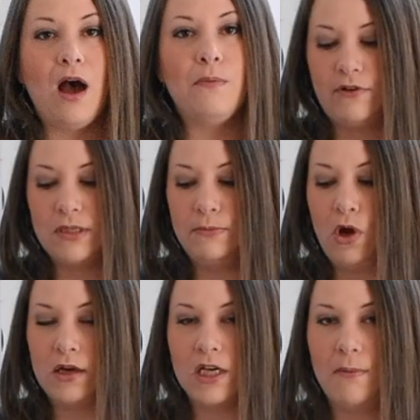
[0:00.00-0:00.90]
I've got some
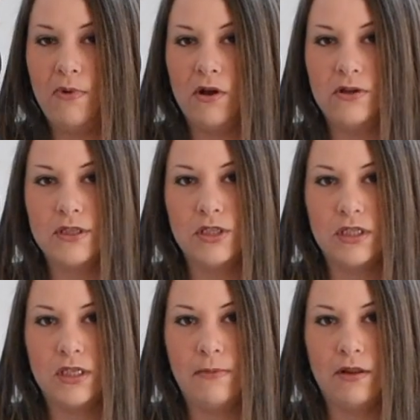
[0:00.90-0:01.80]
lock top bottles and
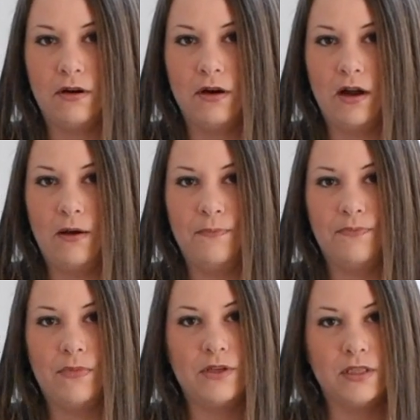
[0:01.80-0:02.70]
just some other, um,
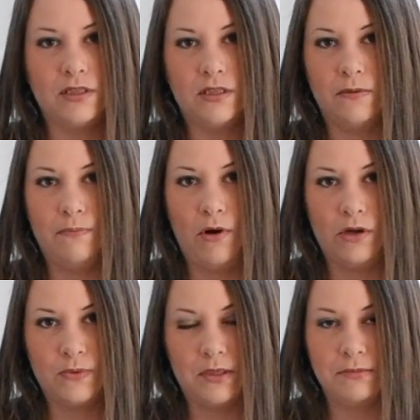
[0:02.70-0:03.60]
just some
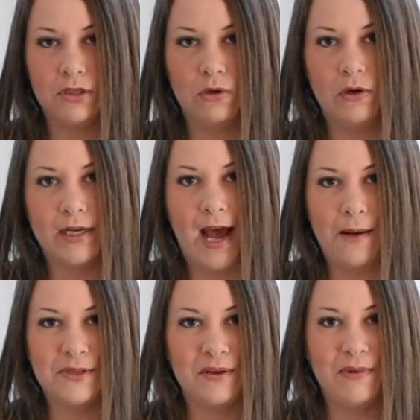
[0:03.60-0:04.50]
bottles with some screw-on
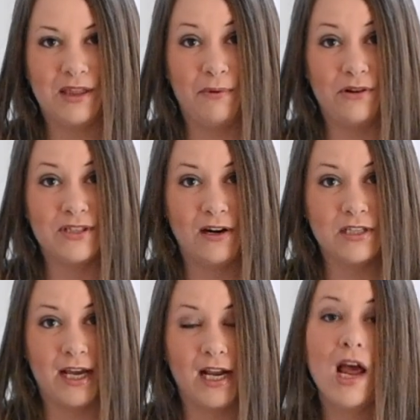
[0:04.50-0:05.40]
caps that make the bottles
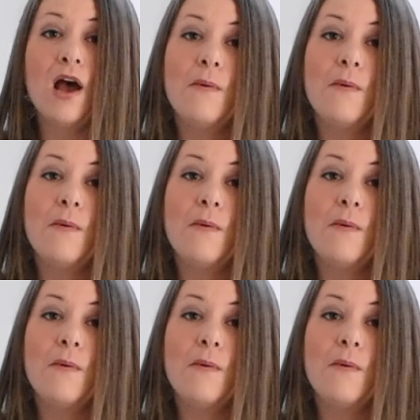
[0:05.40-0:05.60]
airtight.